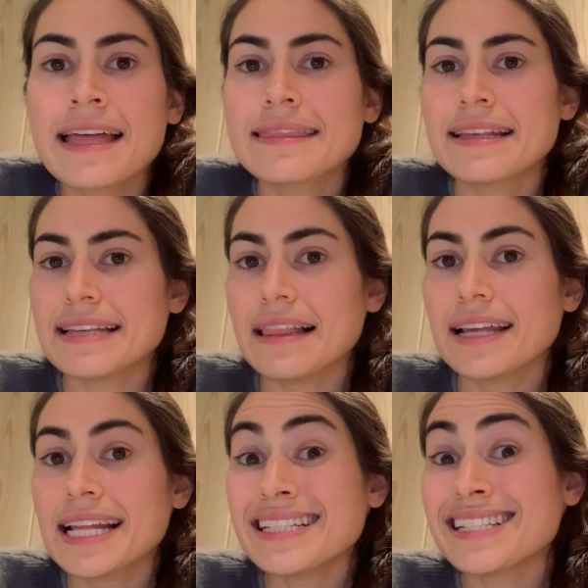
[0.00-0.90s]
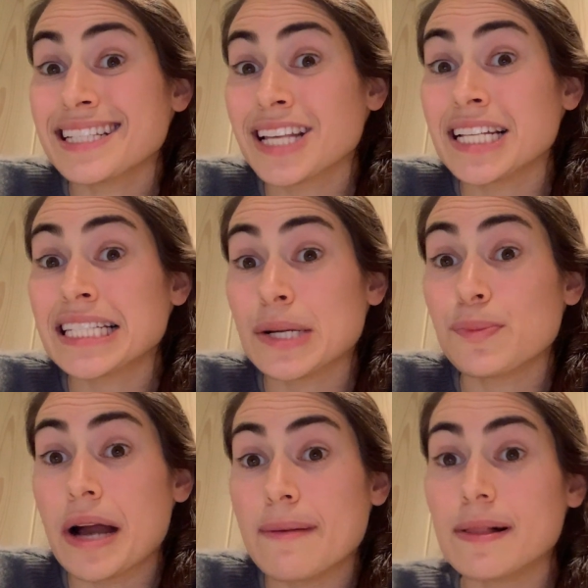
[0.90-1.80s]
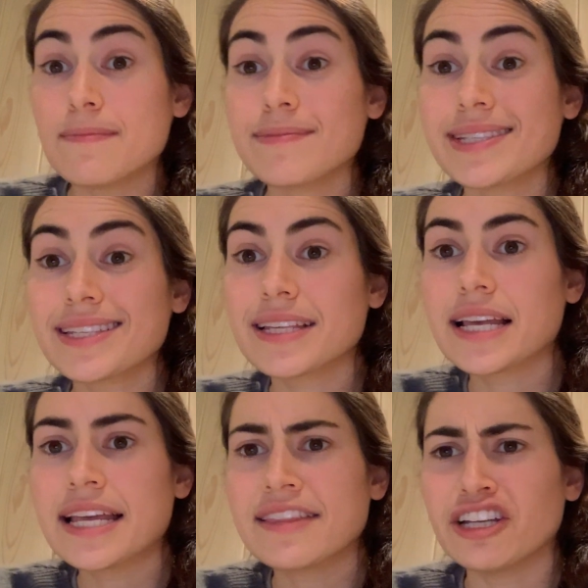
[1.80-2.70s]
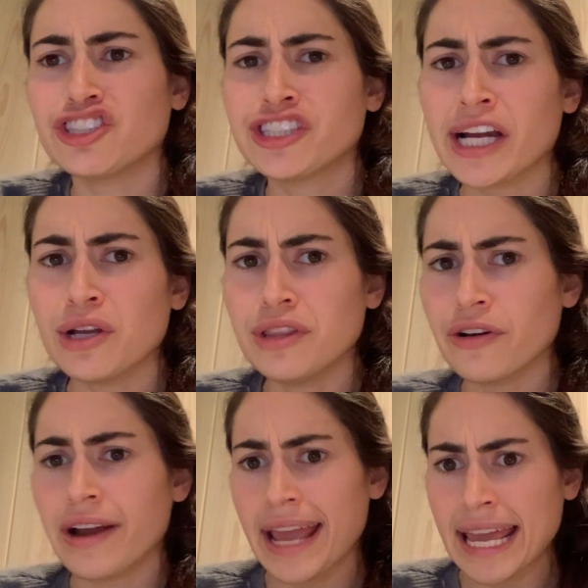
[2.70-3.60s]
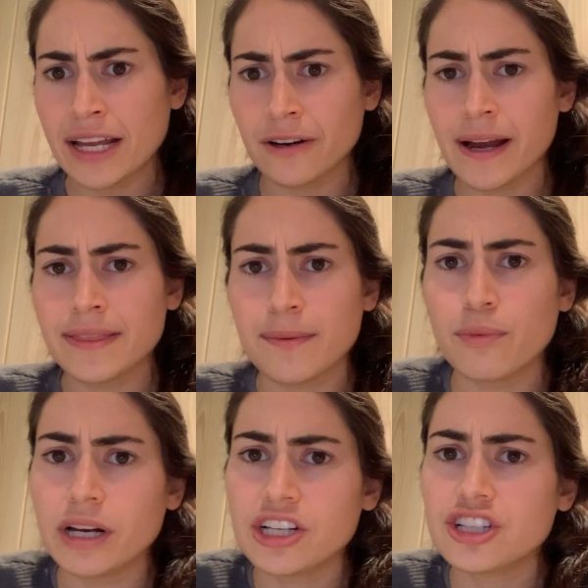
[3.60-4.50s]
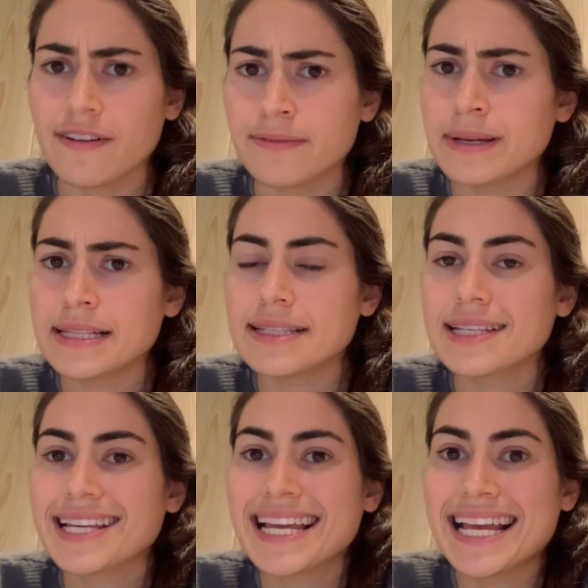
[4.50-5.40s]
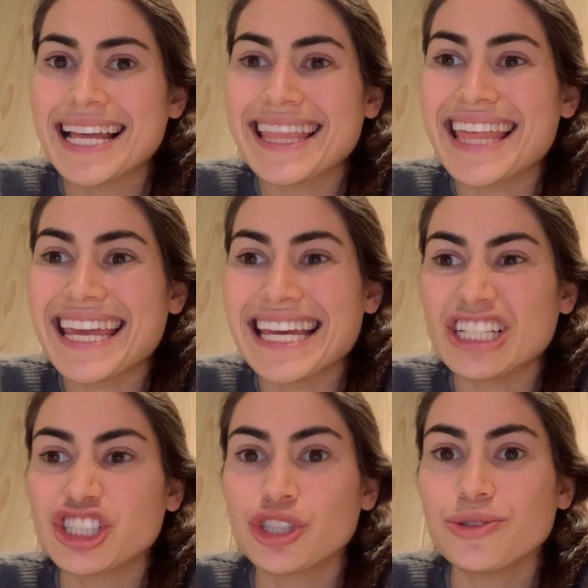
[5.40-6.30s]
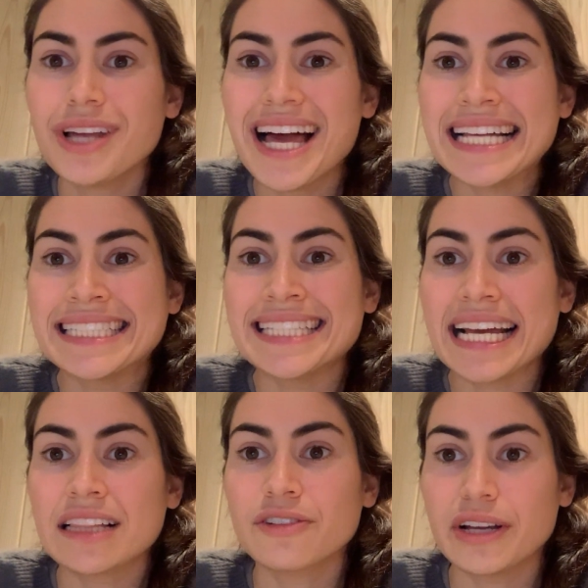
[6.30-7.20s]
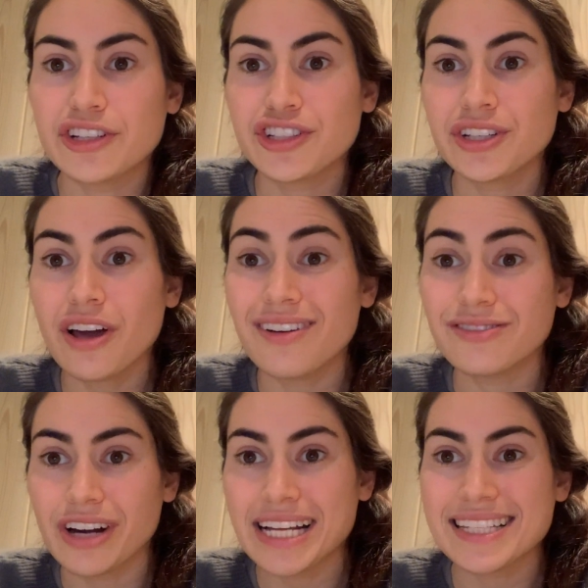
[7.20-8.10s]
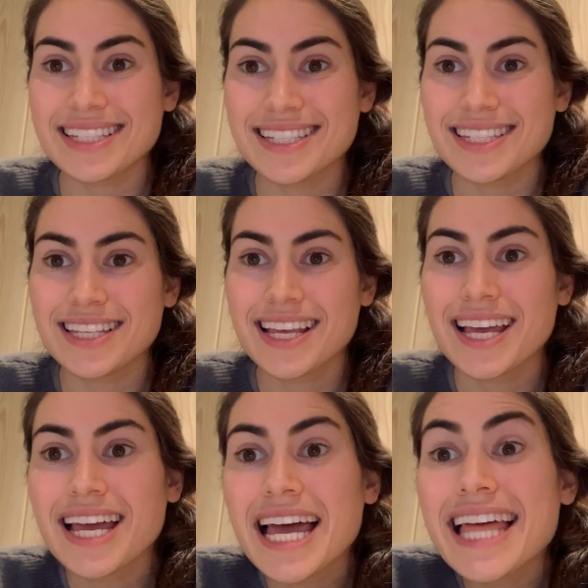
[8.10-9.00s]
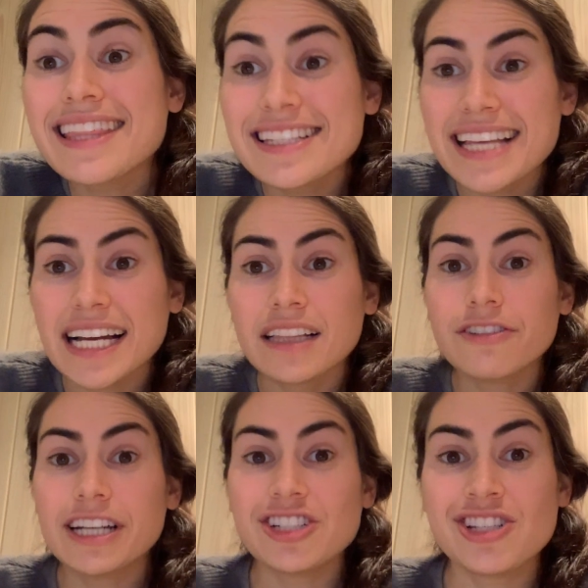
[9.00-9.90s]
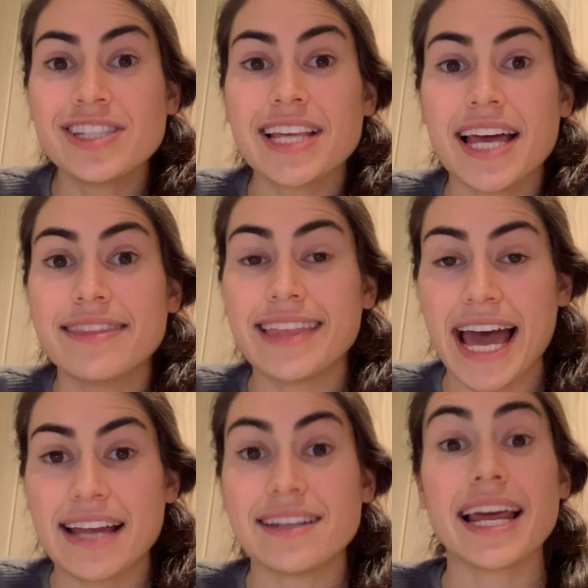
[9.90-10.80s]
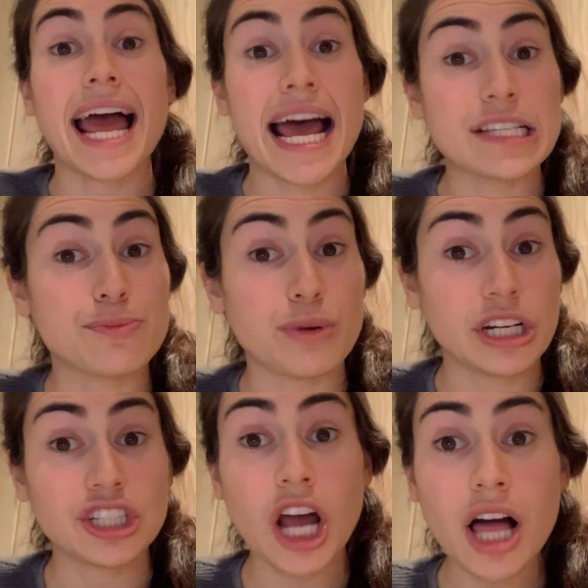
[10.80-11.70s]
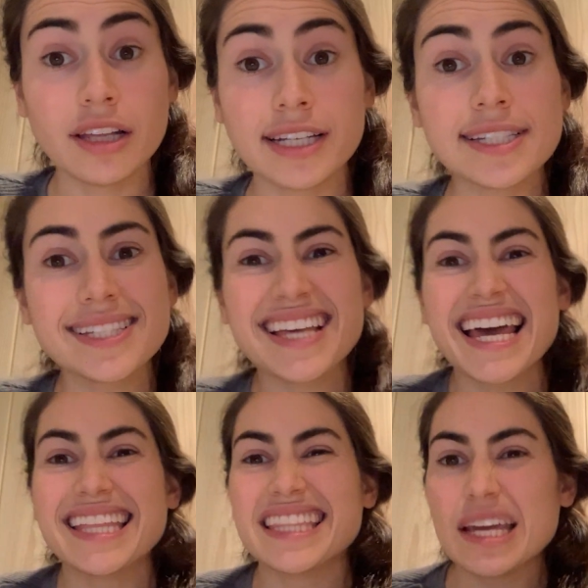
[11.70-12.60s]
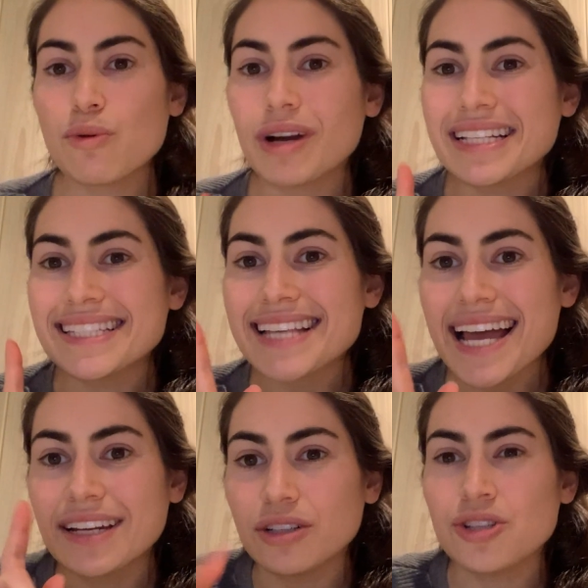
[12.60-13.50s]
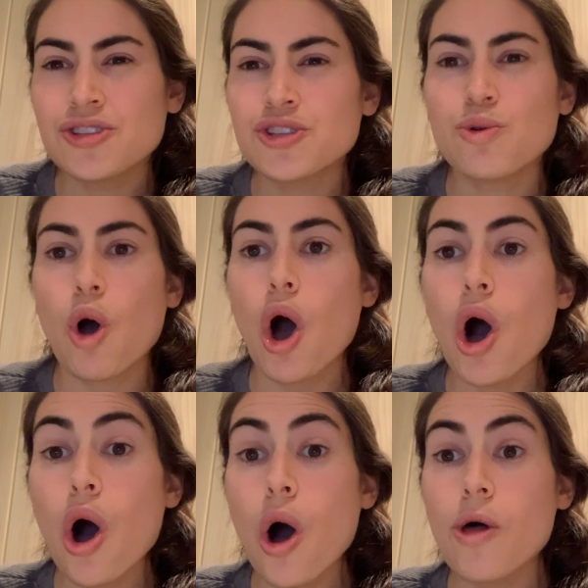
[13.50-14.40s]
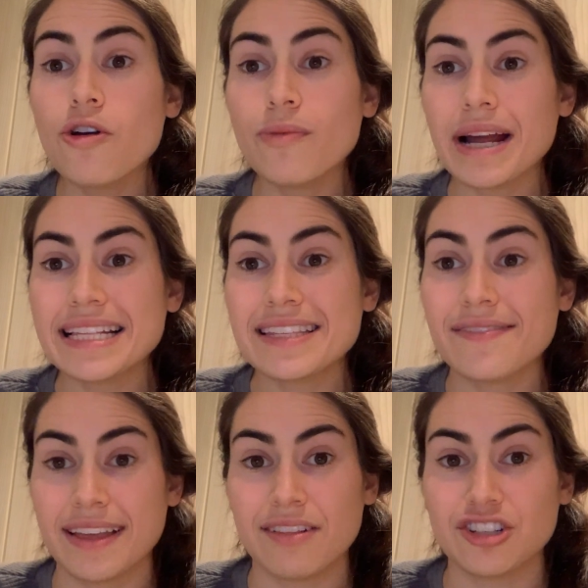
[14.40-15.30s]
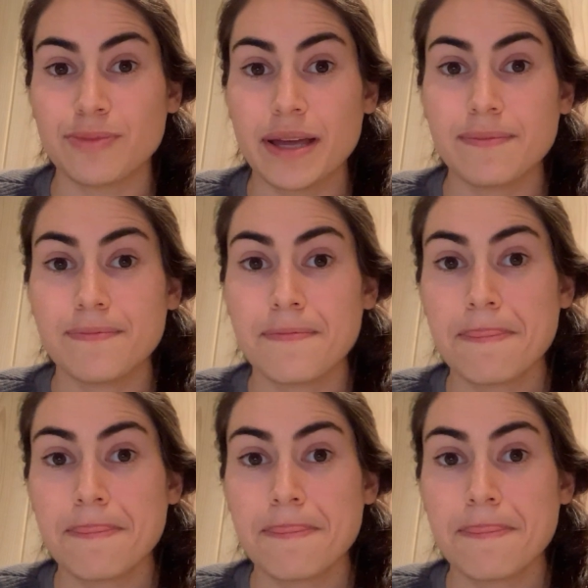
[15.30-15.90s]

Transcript: The delegates discussed their problems. They shared their anger at the British government. They issued a Declaration of Rights. The Declaration said that, as British colonists, they were entitled to all the rights of Englishmen.